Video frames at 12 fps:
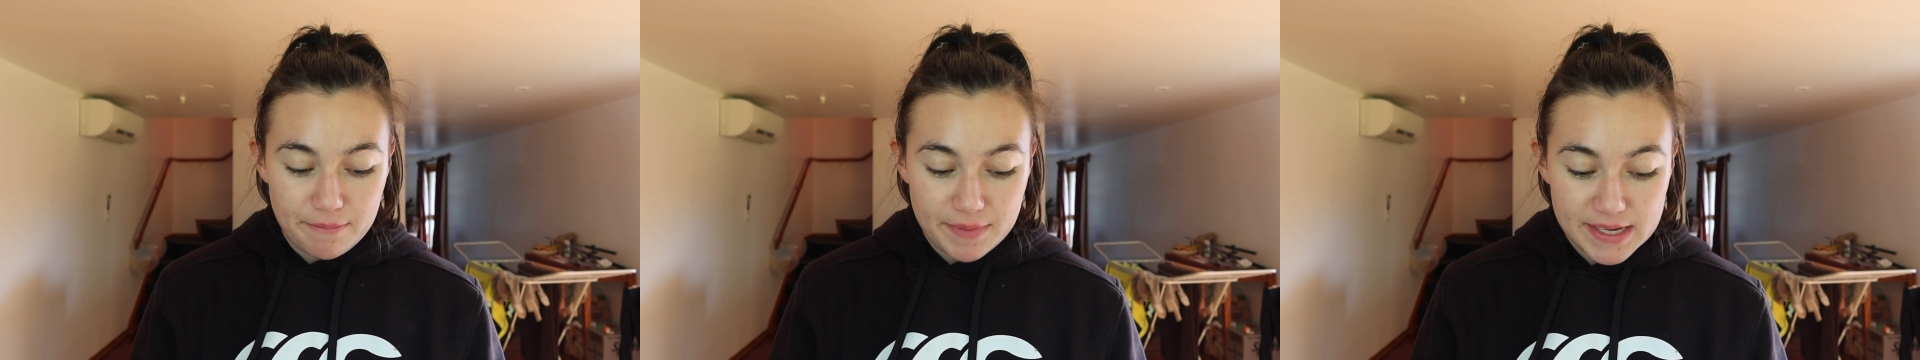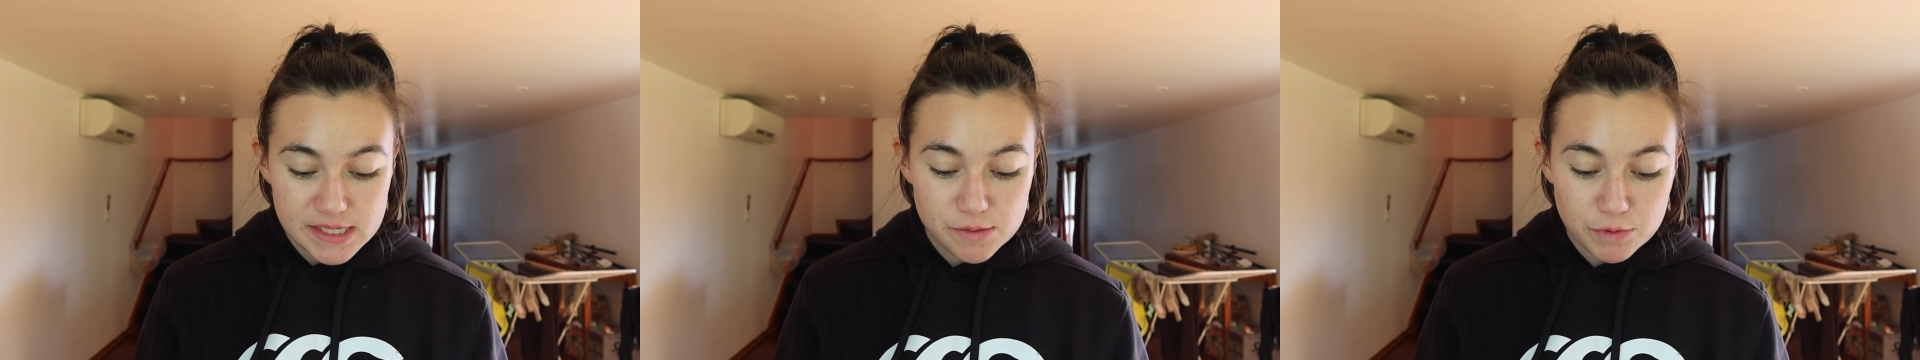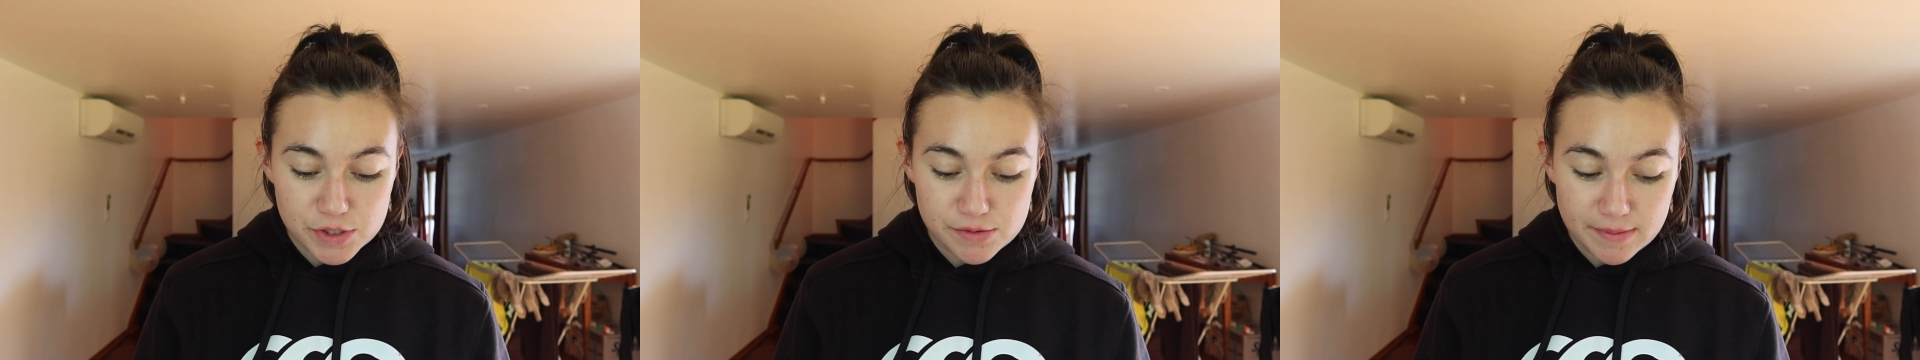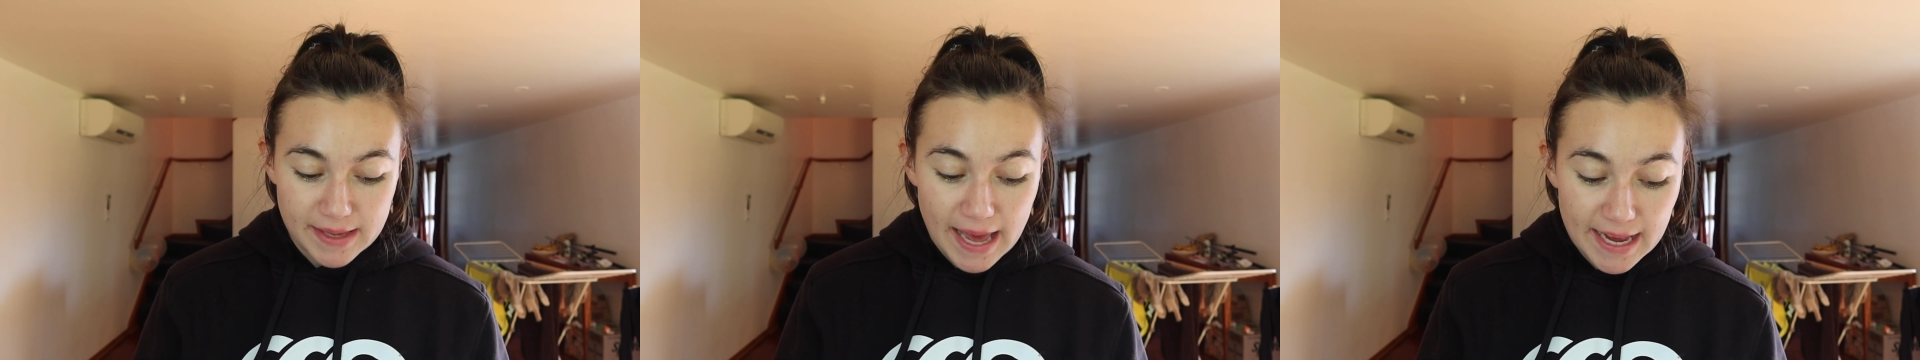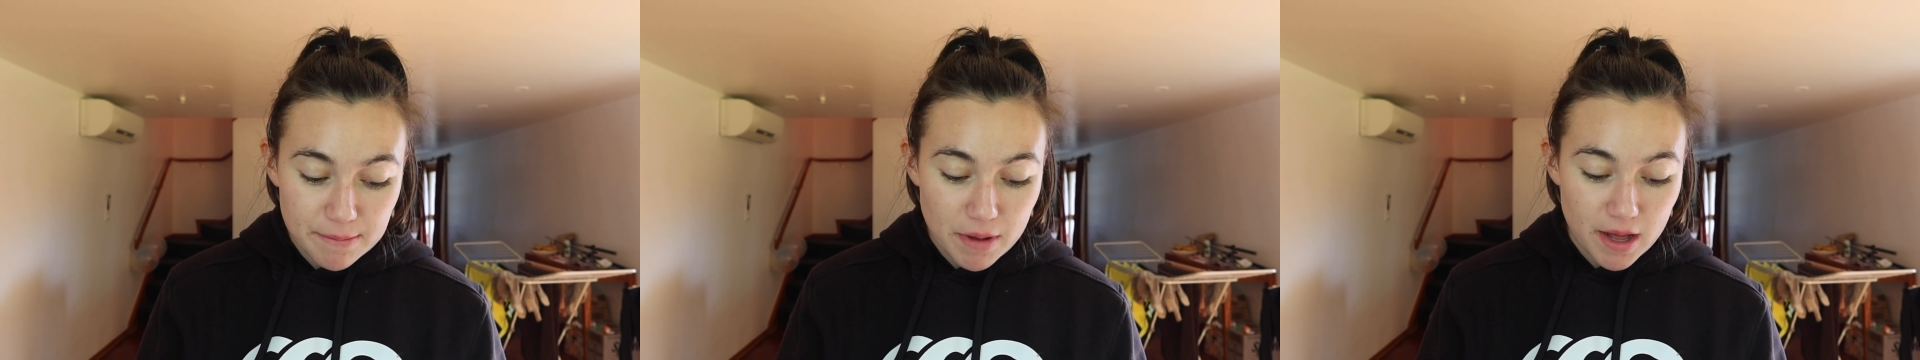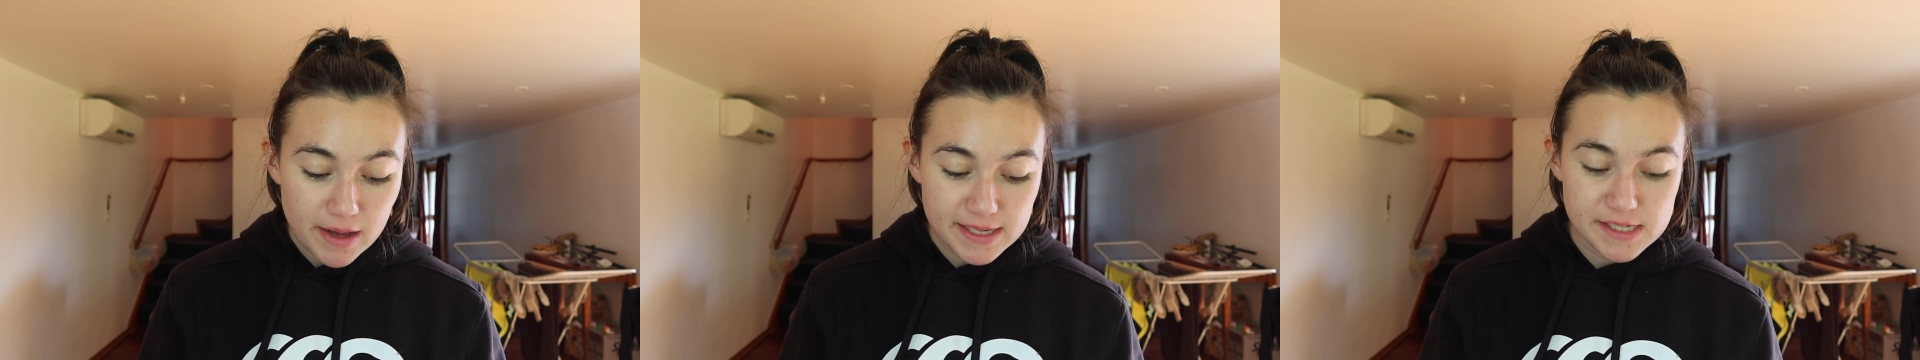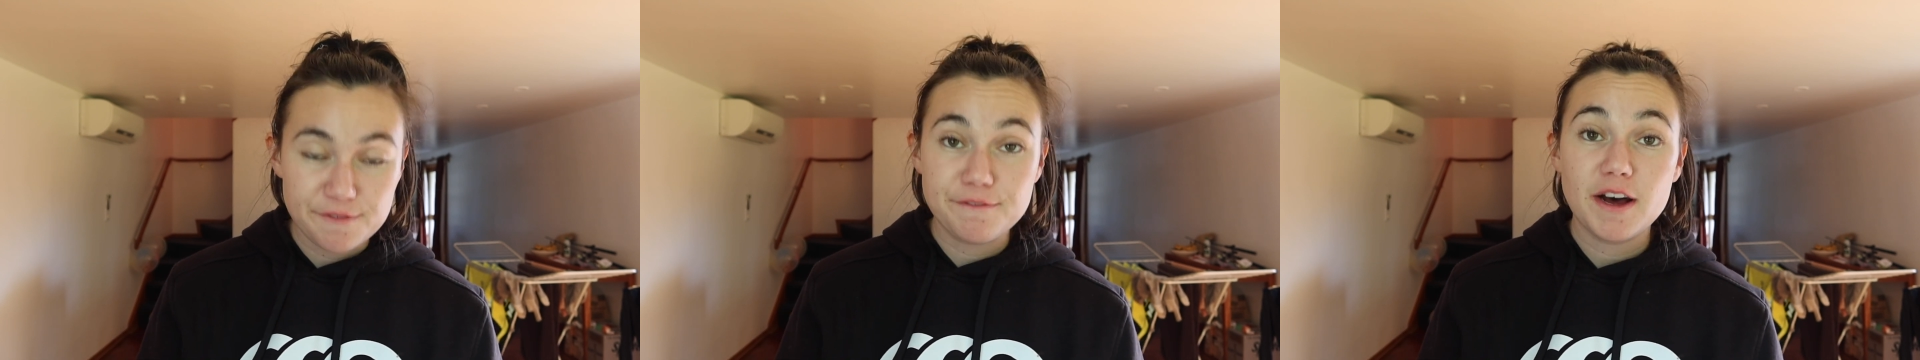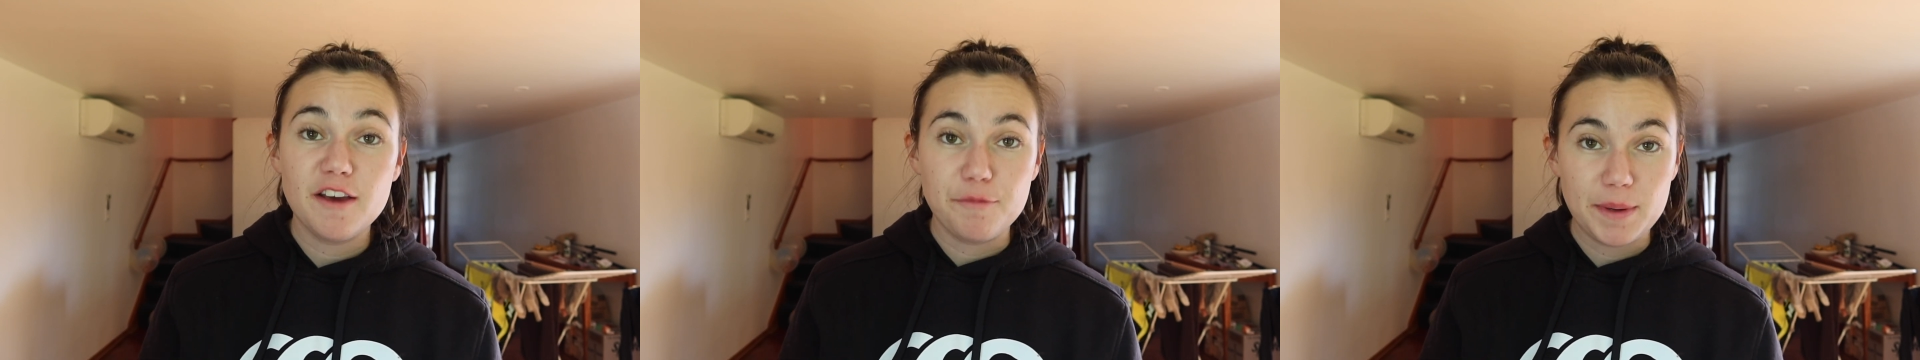This was from Kmart. It's a
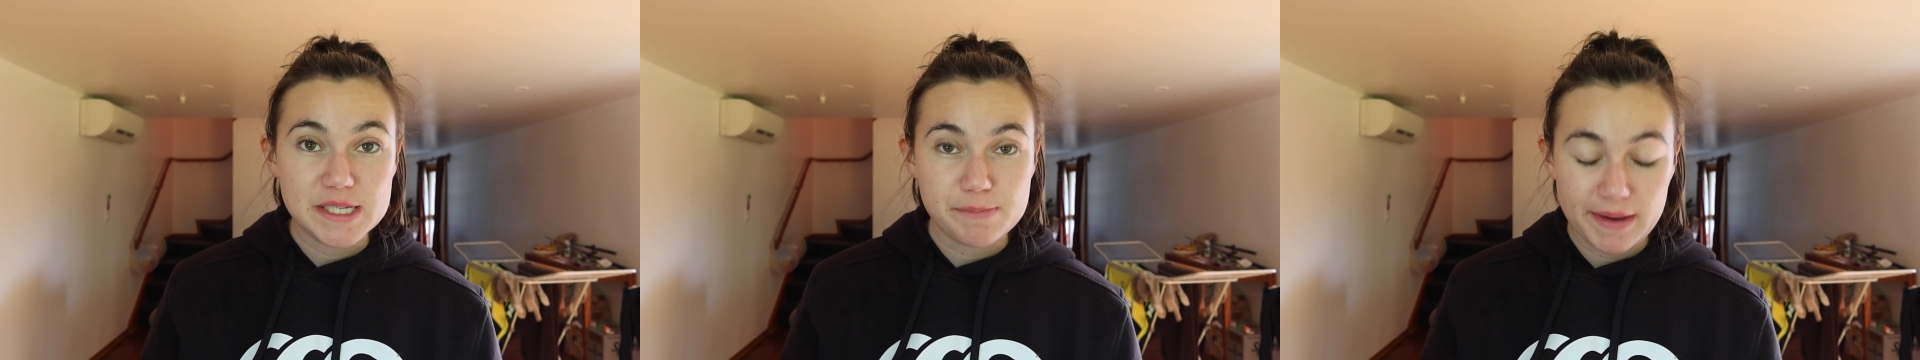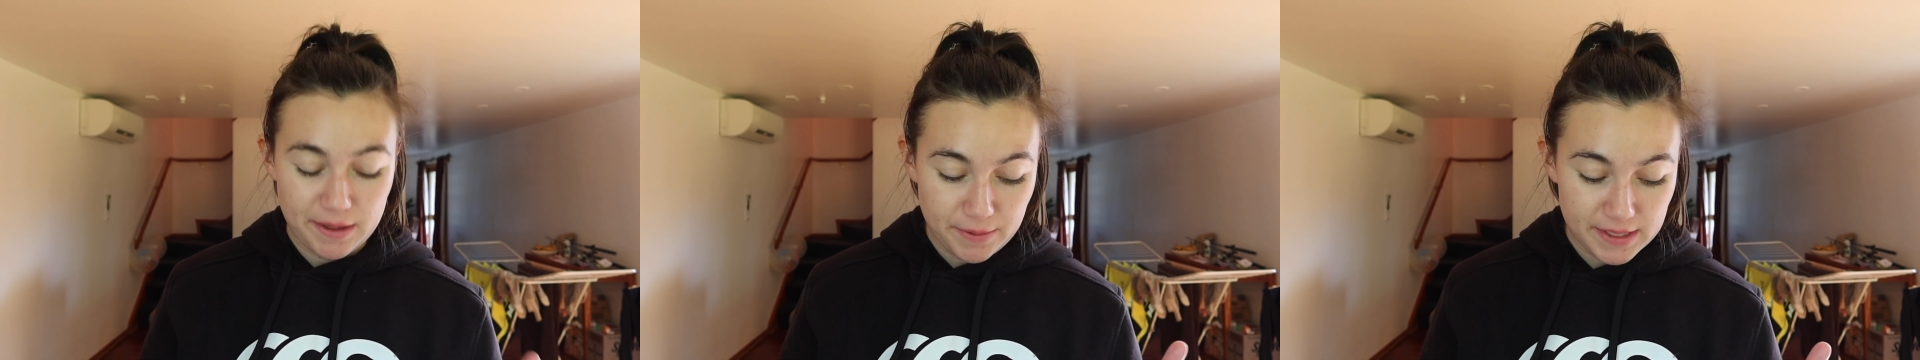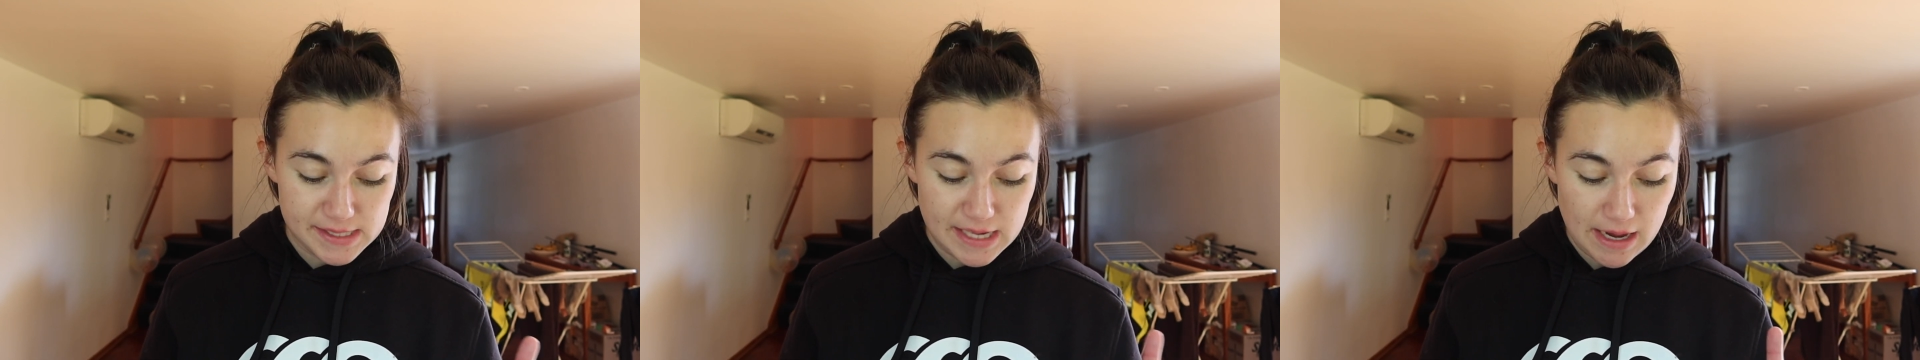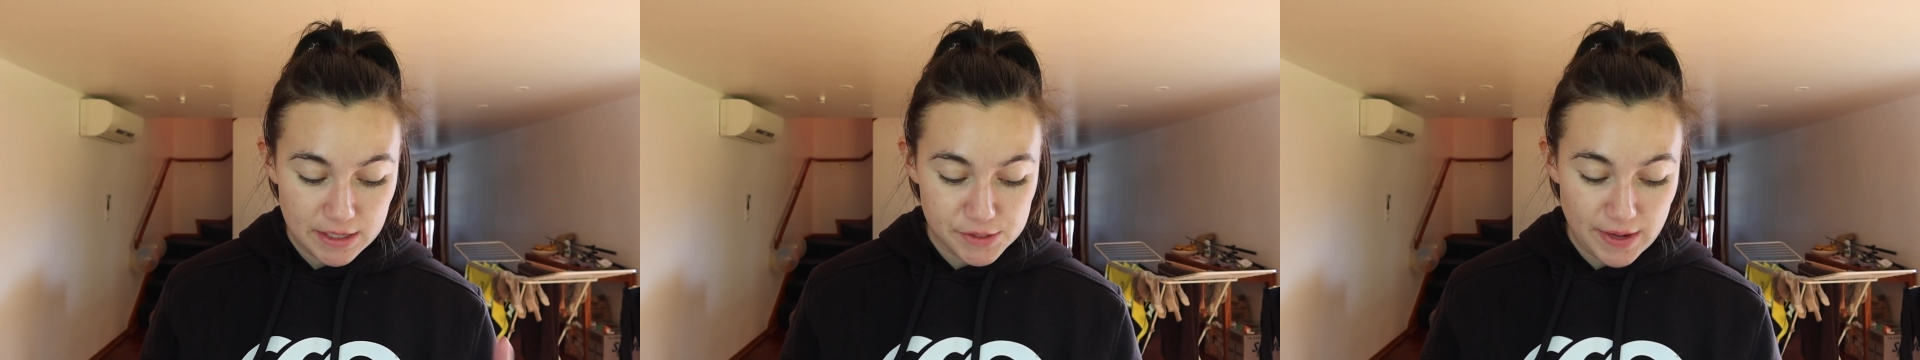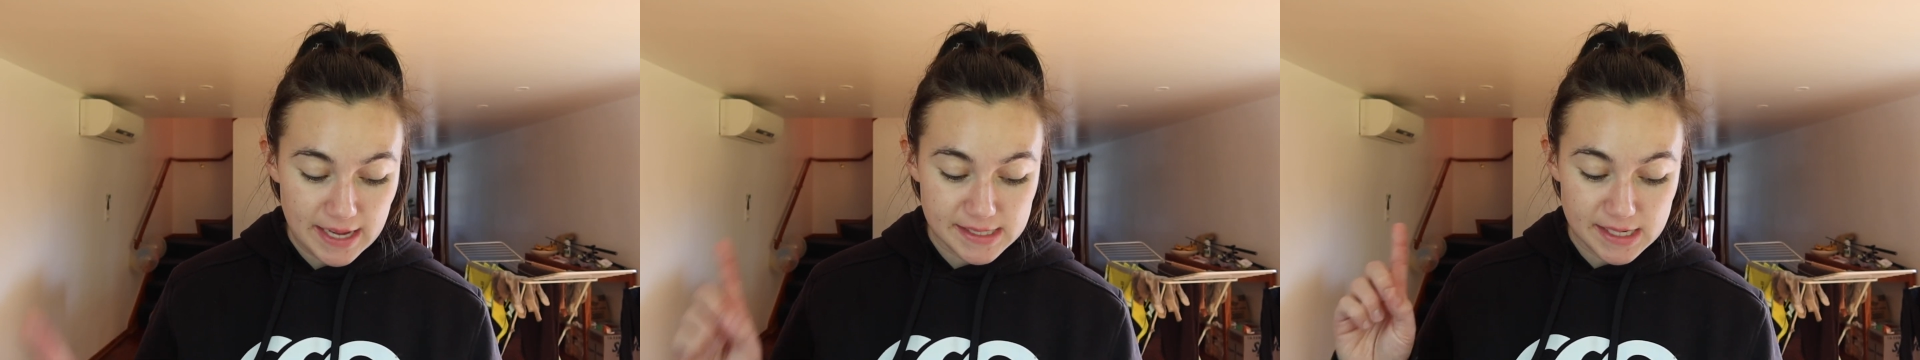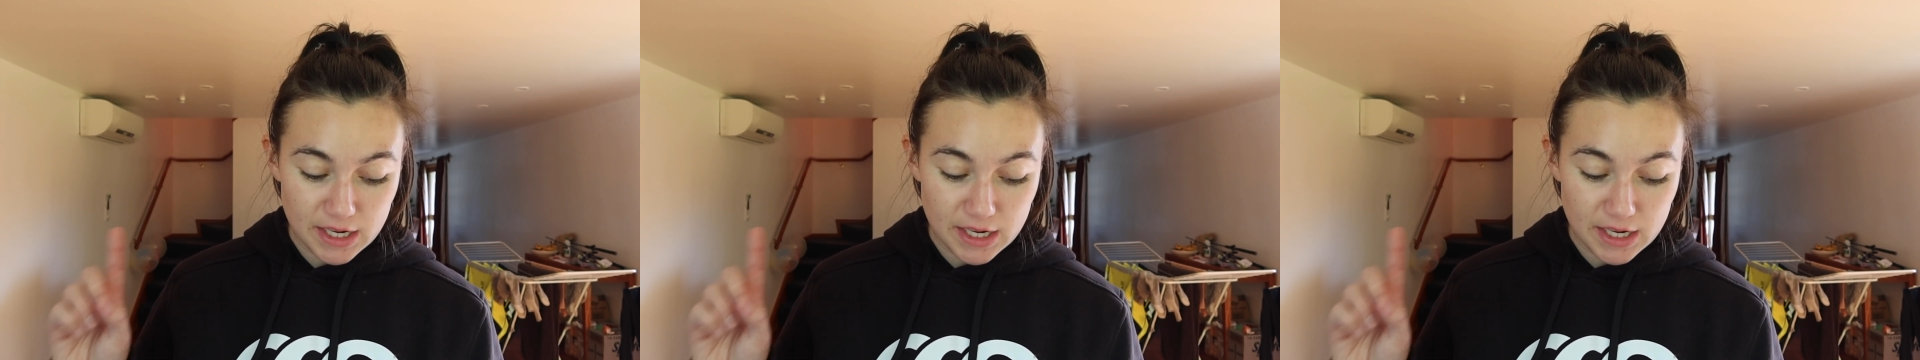5-piece bakeware set, so it has a